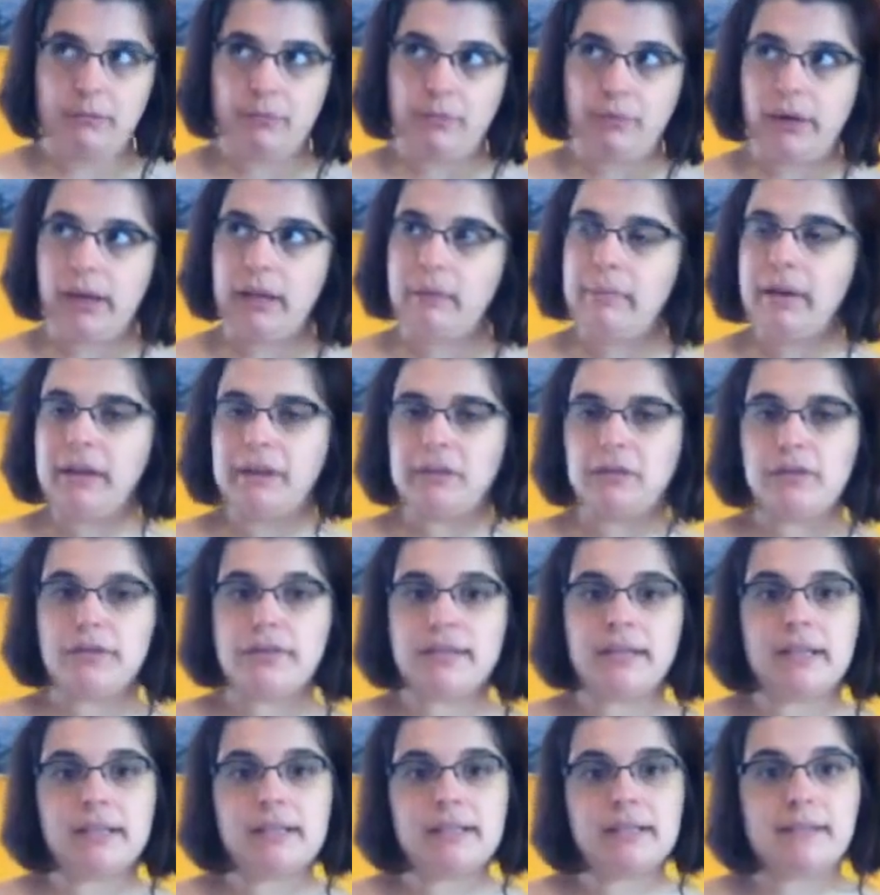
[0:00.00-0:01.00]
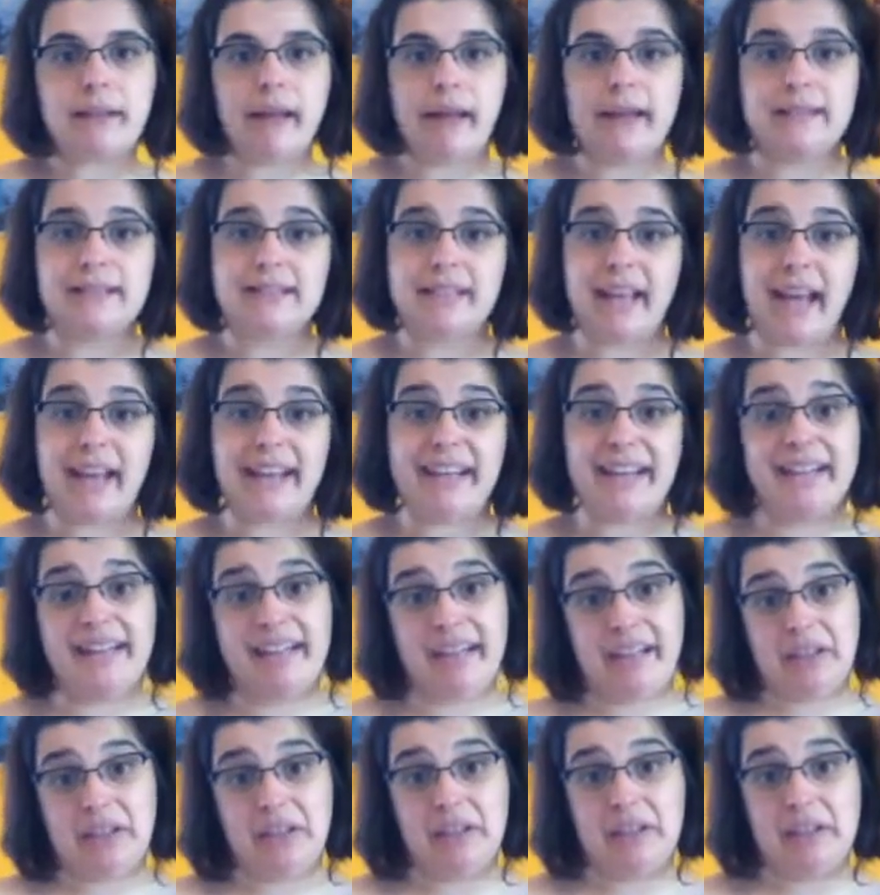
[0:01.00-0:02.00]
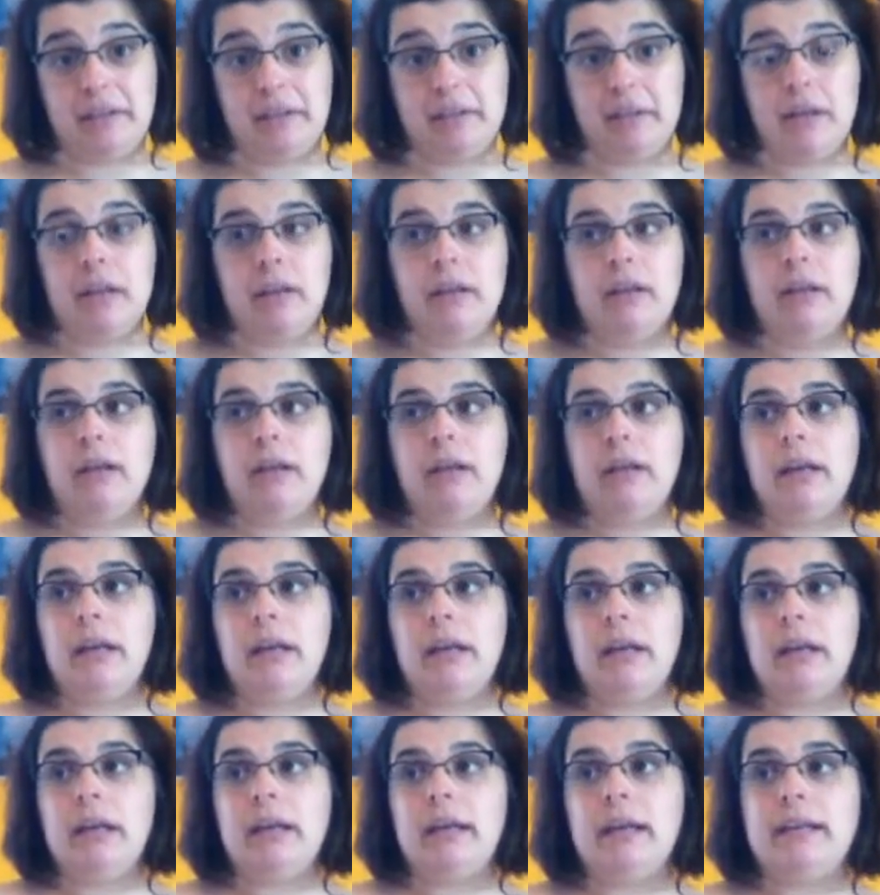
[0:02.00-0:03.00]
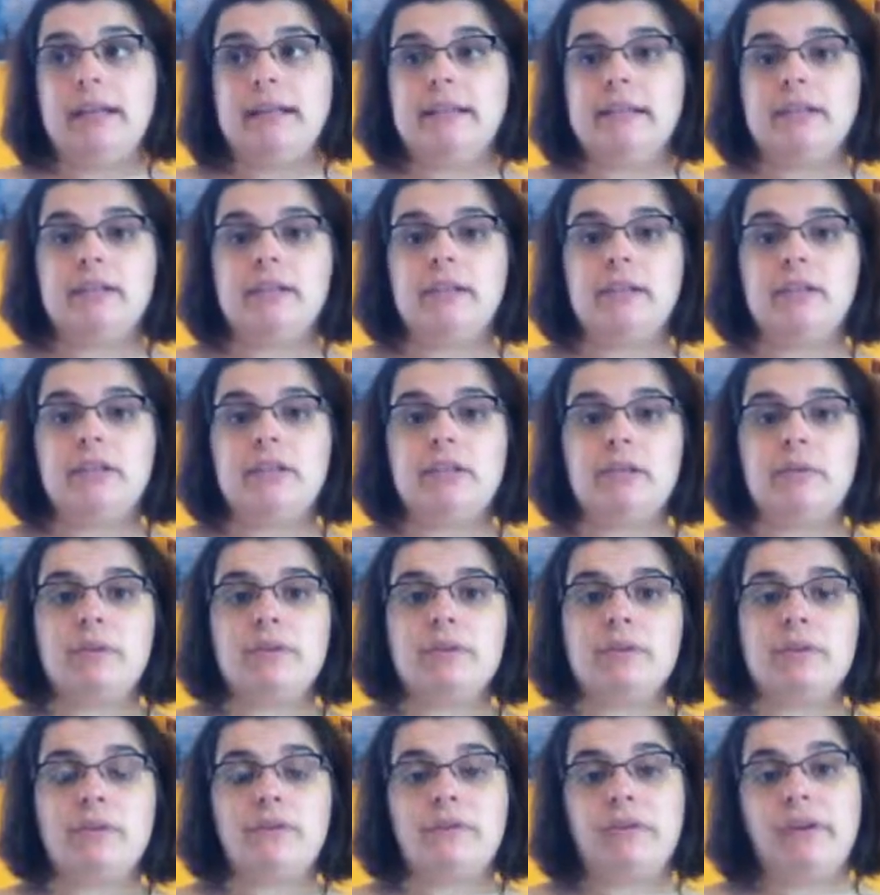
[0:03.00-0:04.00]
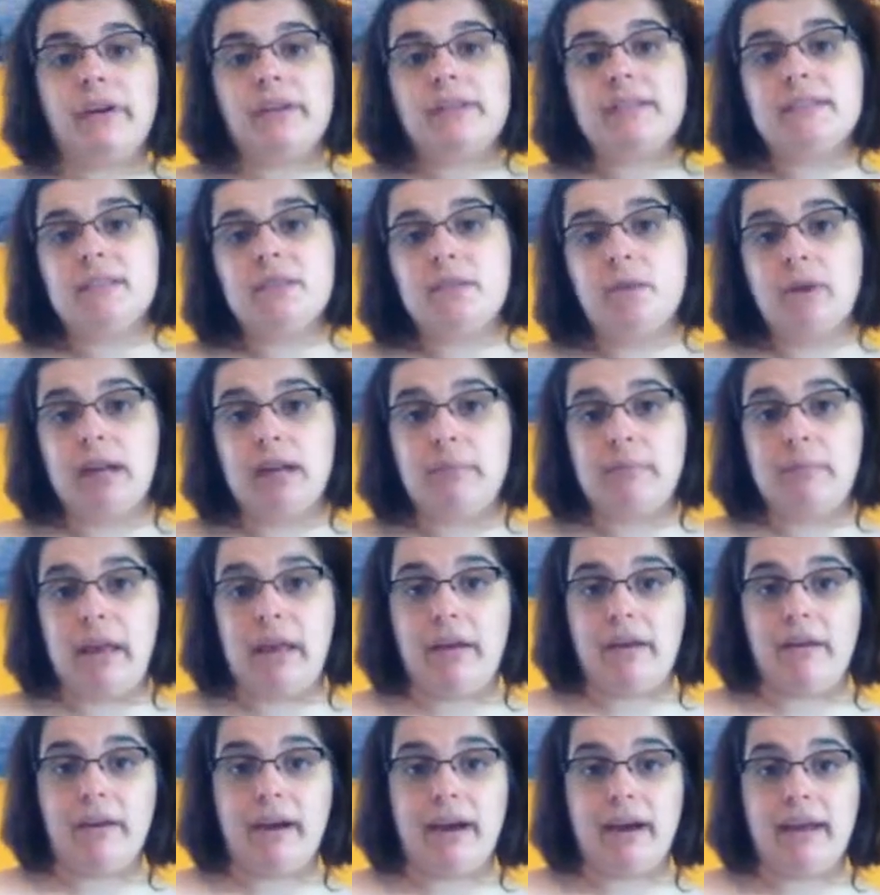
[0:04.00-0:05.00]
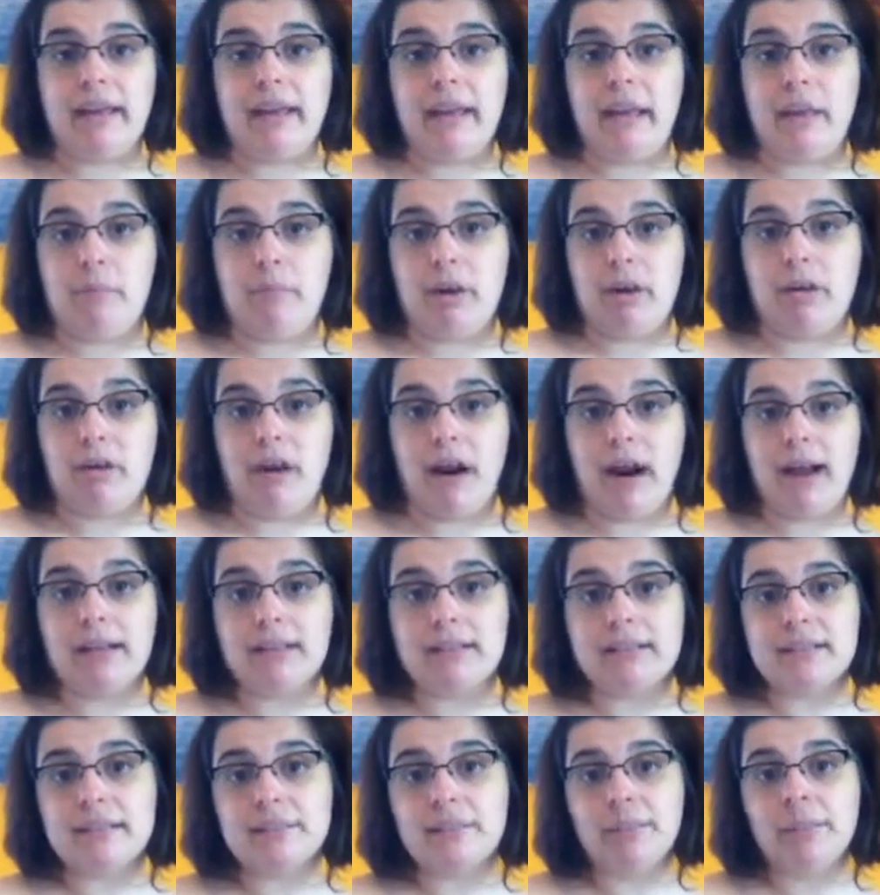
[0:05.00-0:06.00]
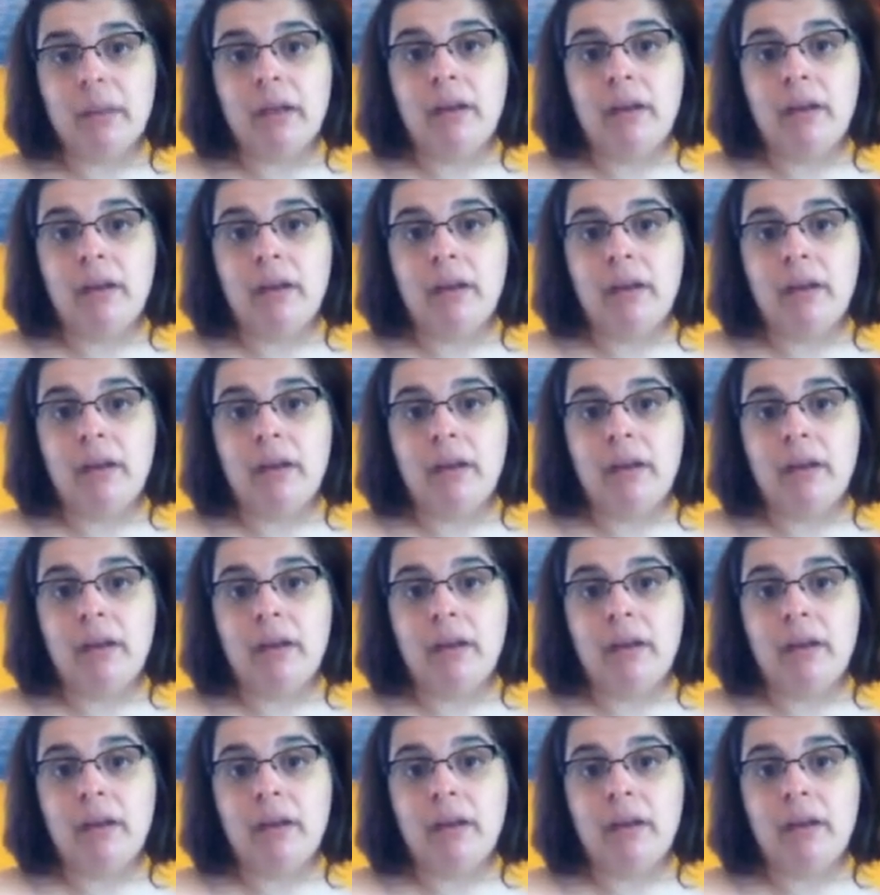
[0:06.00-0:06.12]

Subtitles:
pretty much since I started knitting, and she was the first toy maker I came across.